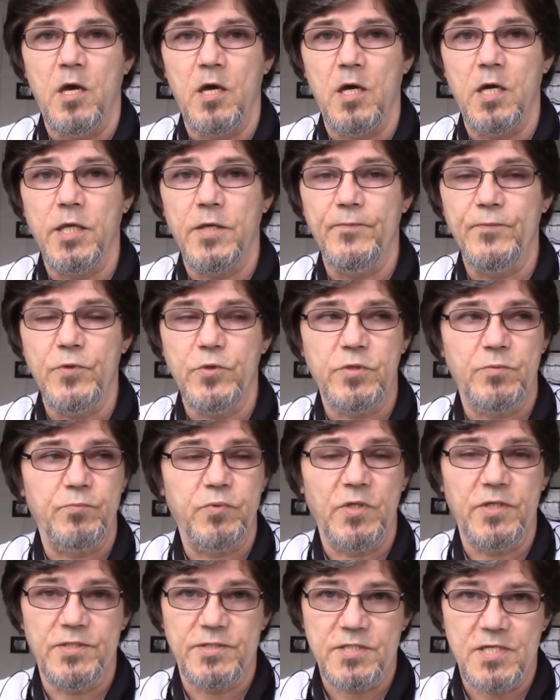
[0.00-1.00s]
if you could
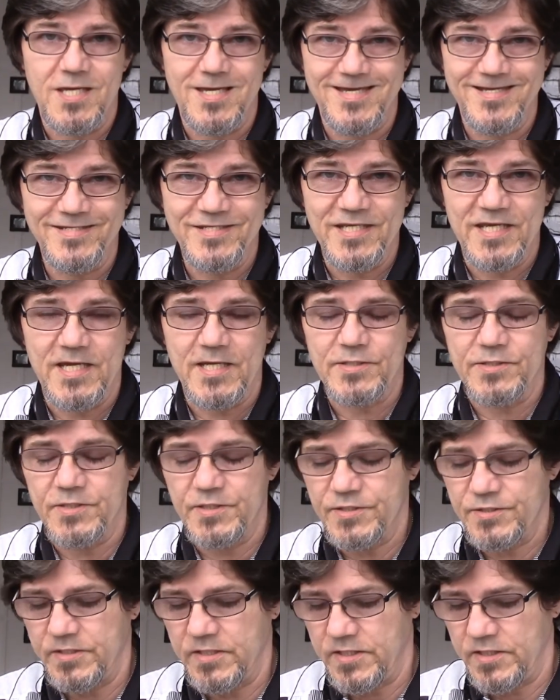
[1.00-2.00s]
please contact
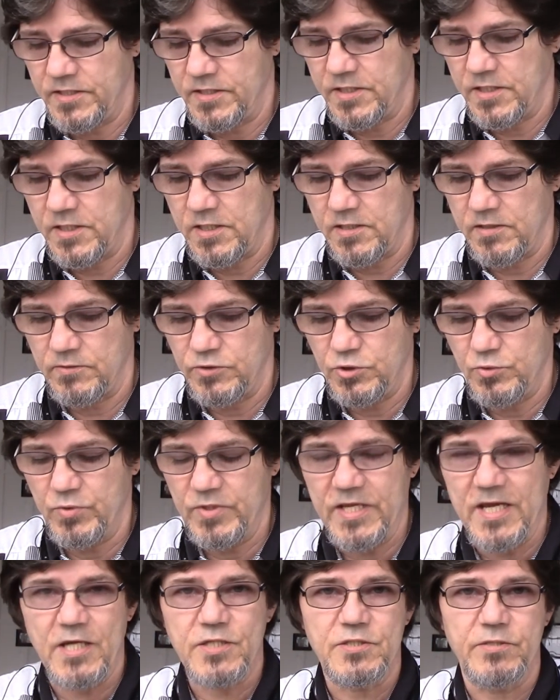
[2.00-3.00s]
us, and you
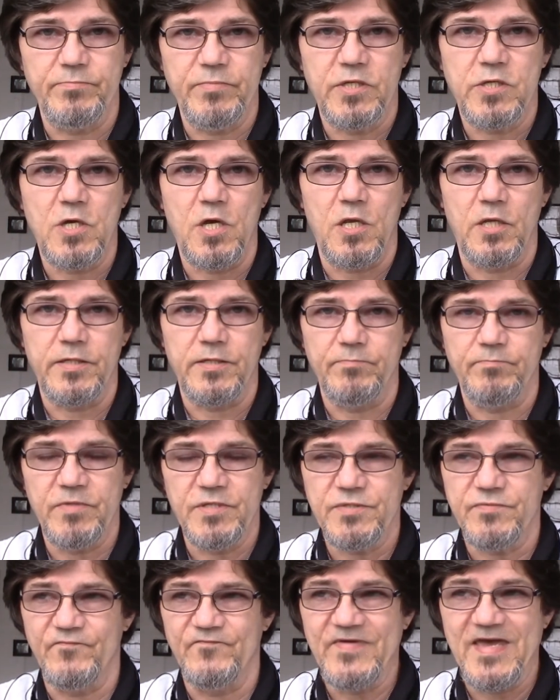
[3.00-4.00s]
would actually be calling
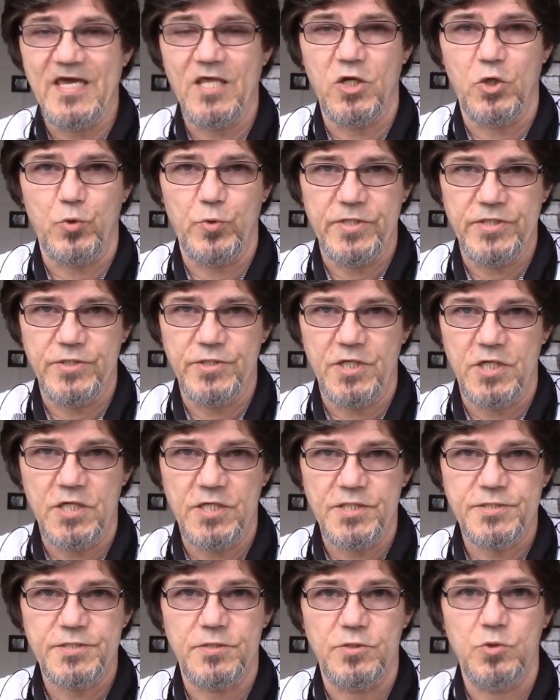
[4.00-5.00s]
Miss Valarie
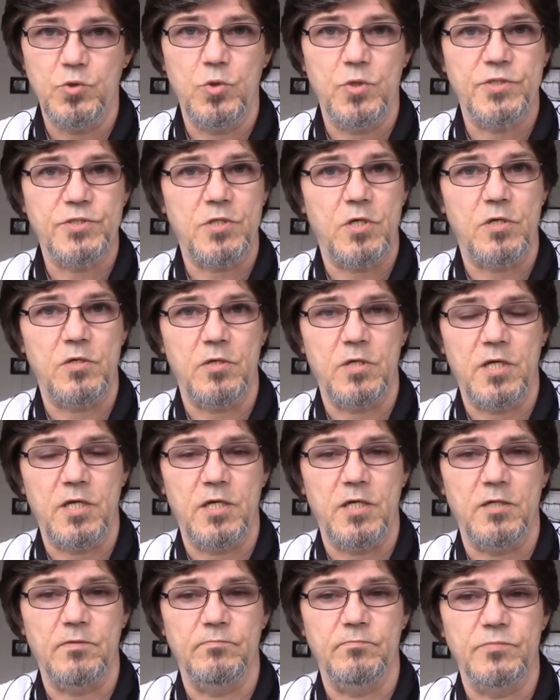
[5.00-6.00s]
Dawson, who is our
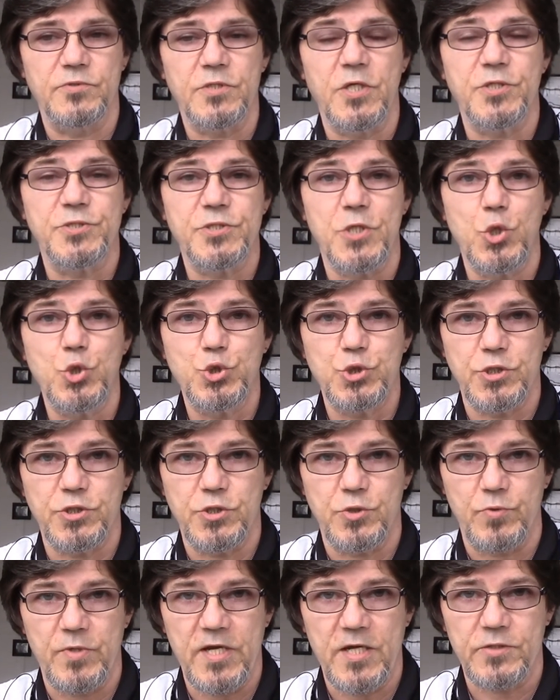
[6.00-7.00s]
Associate
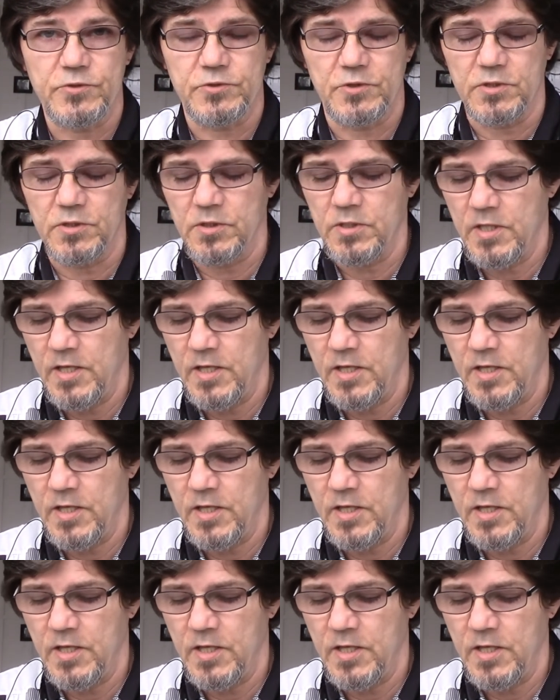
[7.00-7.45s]
Director,